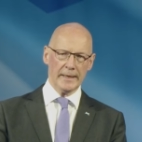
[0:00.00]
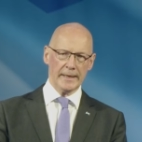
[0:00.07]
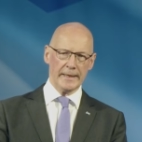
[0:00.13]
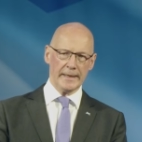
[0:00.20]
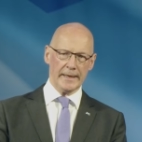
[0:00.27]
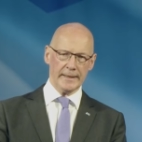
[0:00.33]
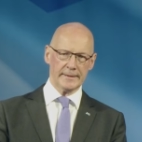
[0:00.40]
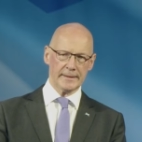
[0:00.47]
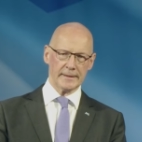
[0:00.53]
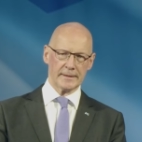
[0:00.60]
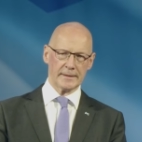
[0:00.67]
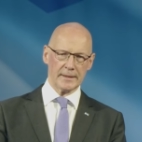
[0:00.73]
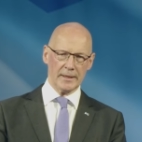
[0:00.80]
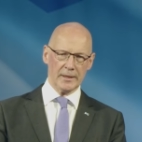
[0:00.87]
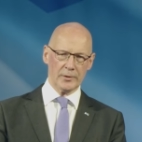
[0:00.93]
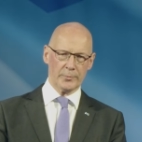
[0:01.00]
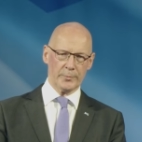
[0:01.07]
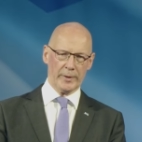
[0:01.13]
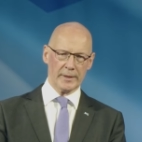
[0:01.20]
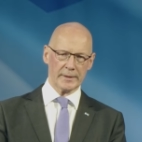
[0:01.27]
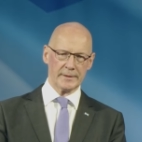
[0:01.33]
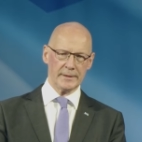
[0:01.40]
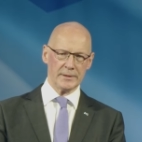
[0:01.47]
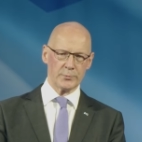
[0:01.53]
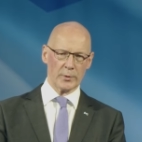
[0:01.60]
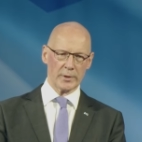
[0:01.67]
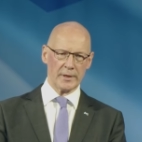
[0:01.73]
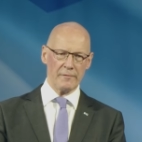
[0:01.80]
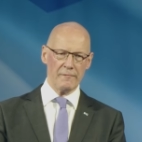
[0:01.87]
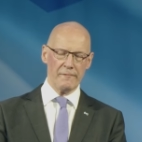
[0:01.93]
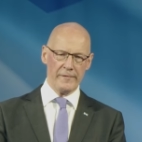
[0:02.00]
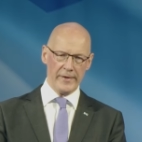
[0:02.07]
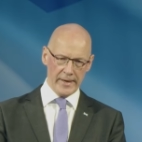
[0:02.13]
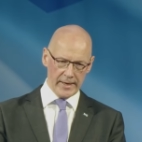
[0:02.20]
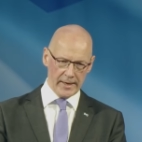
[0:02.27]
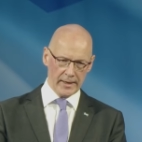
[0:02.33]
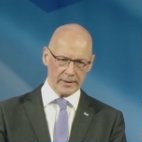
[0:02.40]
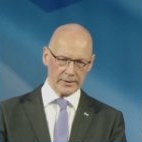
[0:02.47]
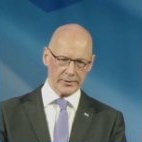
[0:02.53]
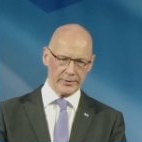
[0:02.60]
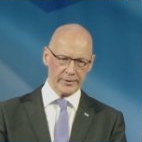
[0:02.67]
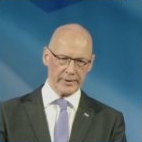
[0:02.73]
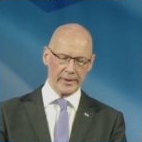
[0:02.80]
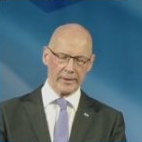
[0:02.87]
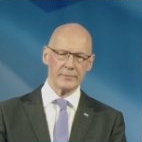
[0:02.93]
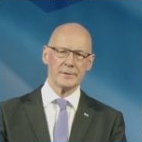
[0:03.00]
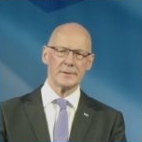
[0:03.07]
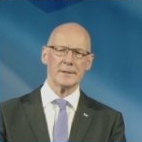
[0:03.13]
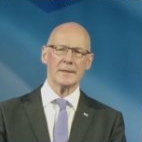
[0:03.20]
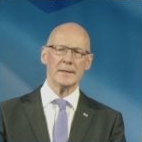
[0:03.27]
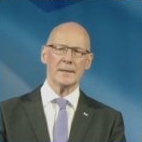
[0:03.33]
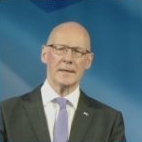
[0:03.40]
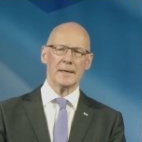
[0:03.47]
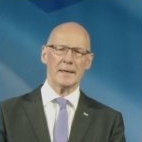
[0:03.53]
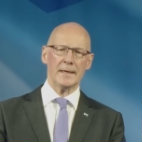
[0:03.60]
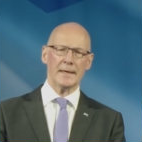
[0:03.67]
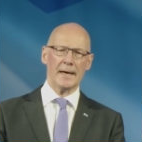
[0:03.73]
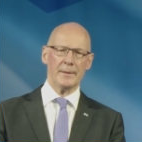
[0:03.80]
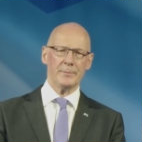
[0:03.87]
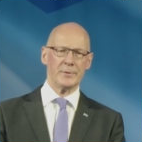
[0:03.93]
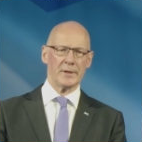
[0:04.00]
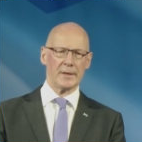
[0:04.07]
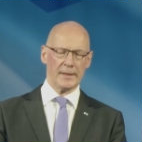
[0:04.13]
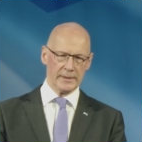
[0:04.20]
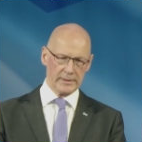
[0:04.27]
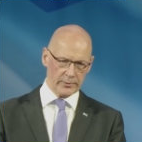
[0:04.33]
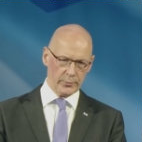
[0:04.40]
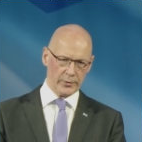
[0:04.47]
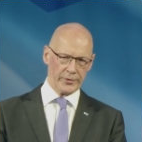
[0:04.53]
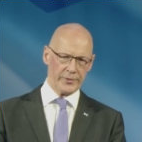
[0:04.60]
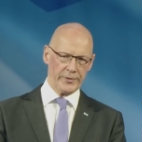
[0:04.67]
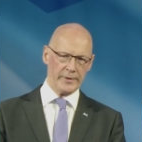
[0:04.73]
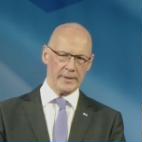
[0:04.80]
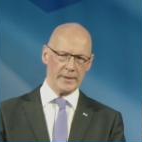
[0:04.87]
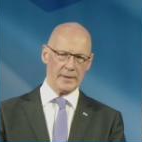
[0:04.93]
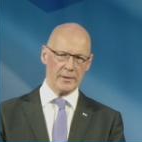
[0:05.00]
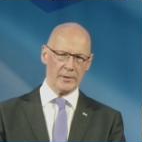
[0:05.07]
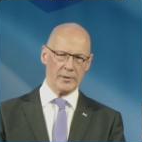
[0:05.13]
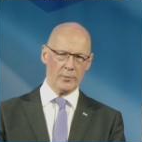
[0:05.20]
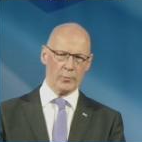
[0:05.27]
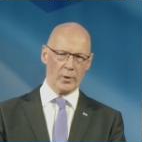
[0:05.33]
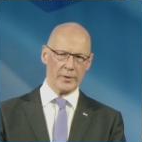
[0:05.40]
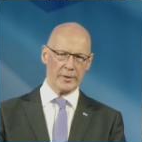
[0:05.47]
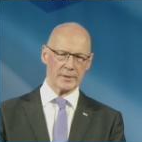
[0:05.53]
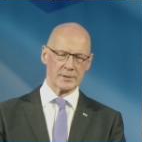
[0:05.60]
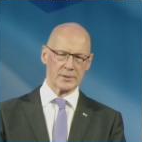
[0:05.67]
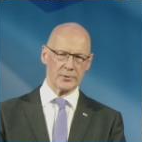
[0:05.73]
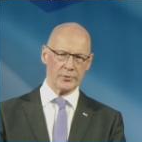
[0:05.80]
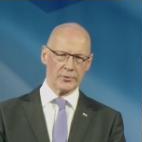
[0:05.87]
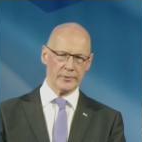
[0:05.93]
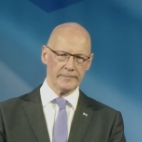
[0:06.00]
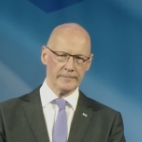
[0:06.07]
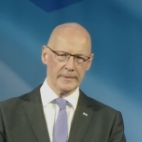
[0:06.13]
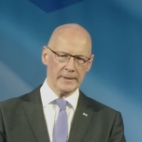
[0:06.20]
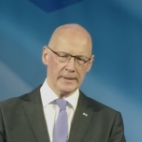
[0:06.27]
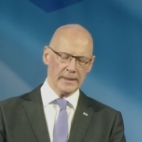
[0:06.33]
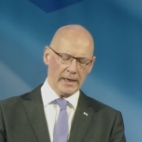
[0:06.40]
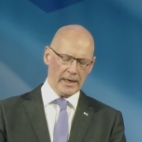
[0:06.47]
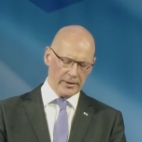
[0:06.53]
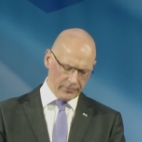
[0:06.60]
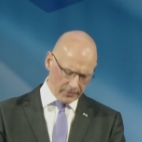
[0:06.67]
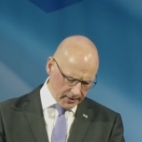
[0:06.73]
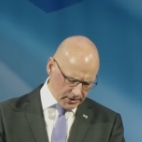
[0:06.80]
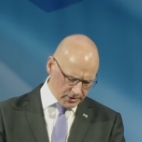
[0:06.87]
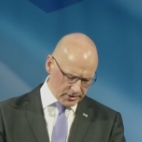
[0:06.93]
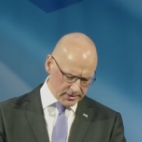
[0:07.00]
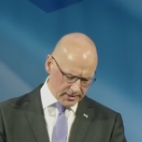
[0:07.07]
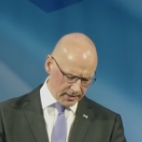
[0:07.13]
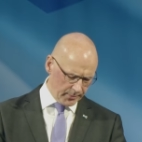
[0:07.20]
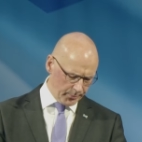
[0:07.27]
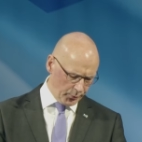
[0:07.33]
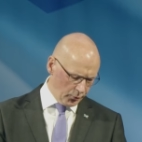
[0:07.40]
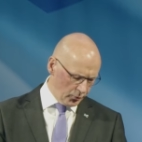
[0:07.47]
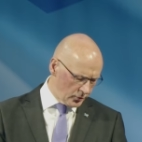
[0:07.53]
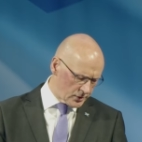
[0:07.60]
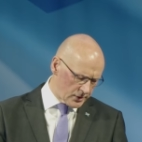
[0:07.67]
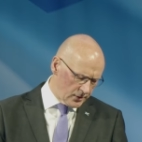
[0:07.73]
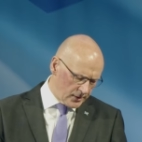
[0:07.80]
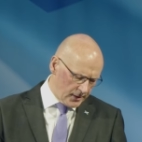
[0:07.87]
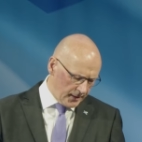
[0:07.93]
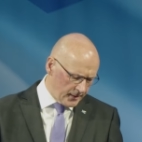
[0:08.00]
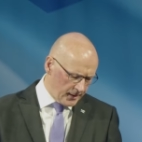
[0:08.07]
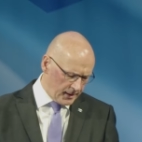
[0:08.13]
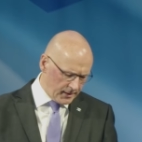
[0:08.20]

I think our party is working very hard on the ground. I'm delighted with the work that's going on. In relation to the polls, look, I